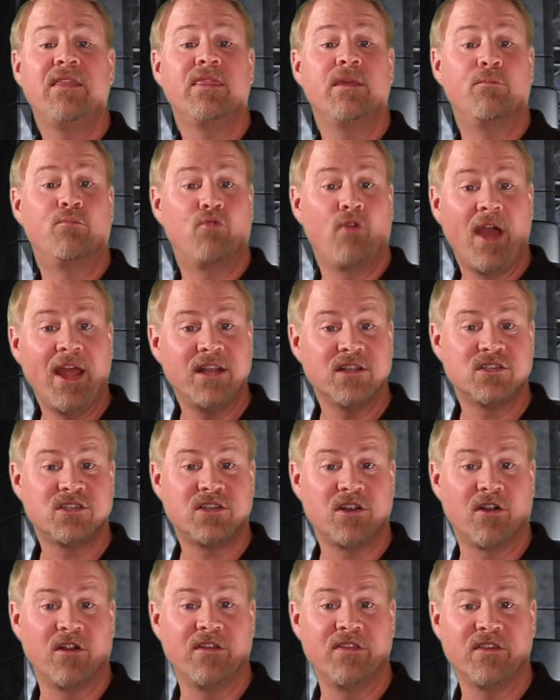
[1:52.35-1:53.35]
The brightest
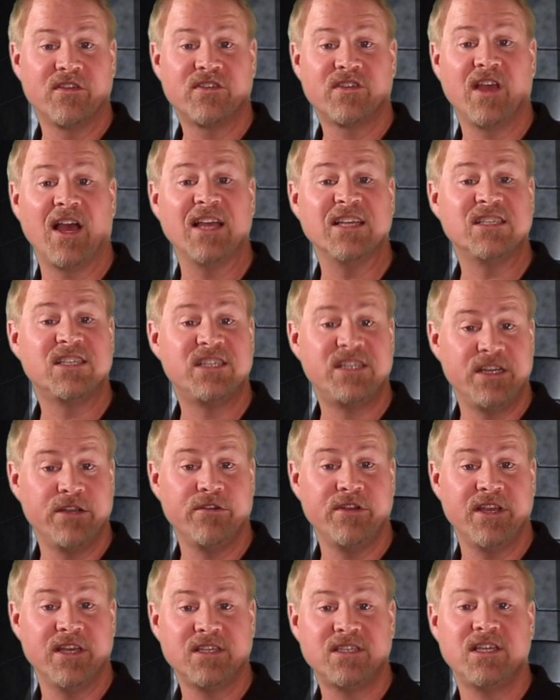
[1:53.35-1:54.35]
star in the sky,
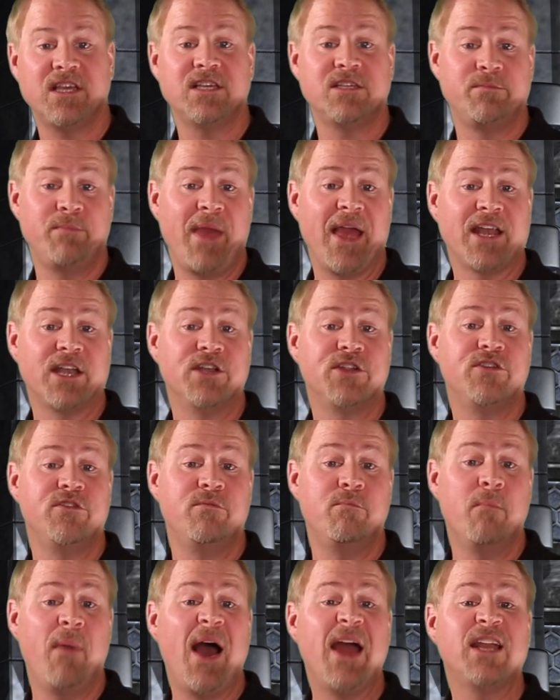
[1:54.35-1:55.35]
Sirius, is
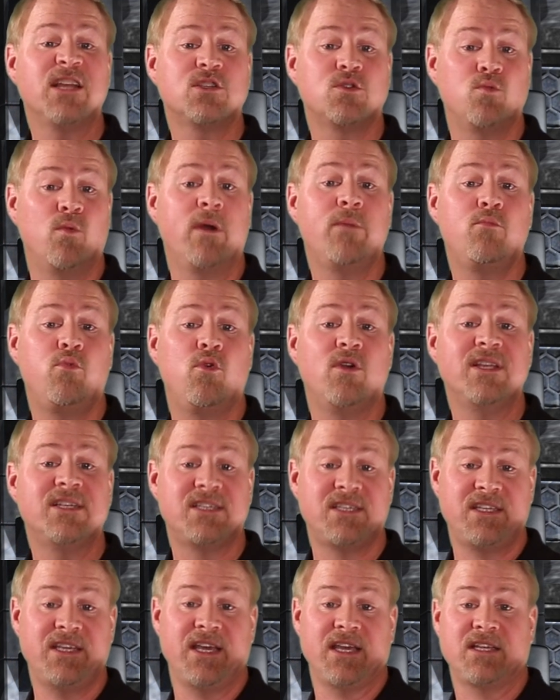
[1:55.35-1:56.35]
magnitude
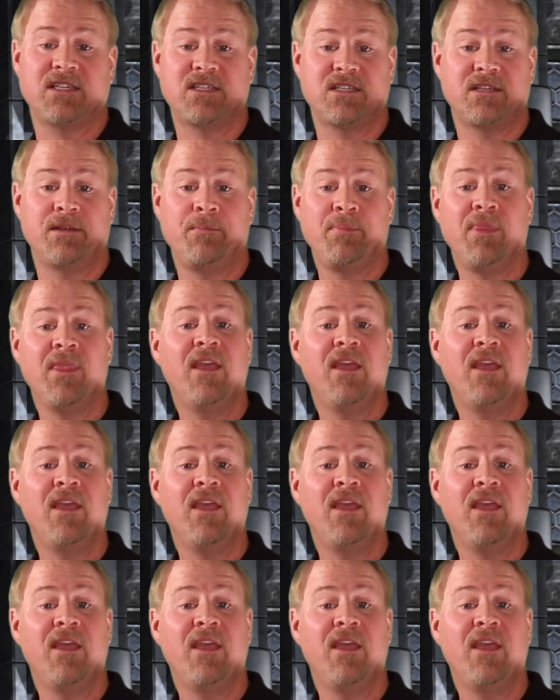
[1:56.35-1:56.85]
-1.6.